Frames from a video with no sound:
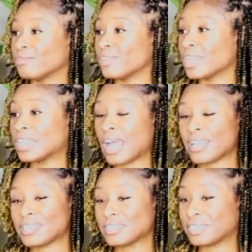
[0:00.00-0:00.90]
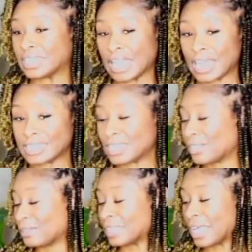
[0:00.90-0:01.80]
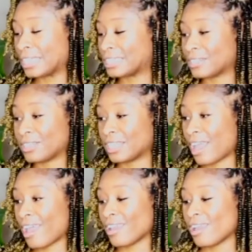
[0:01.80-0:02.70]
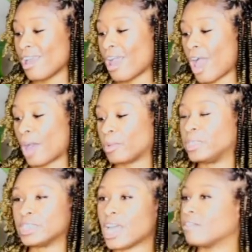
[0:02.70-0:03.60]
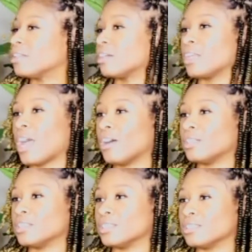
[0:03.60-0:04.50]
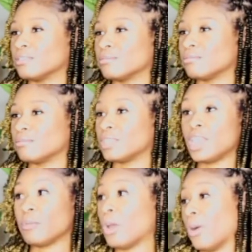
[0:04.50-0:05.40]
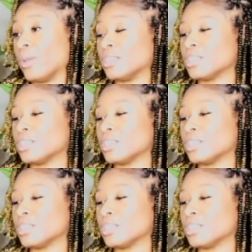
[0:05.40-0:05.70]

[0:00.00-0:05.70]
red lights, green lights, yellow lights, all of that. We just have to learn how to keep going.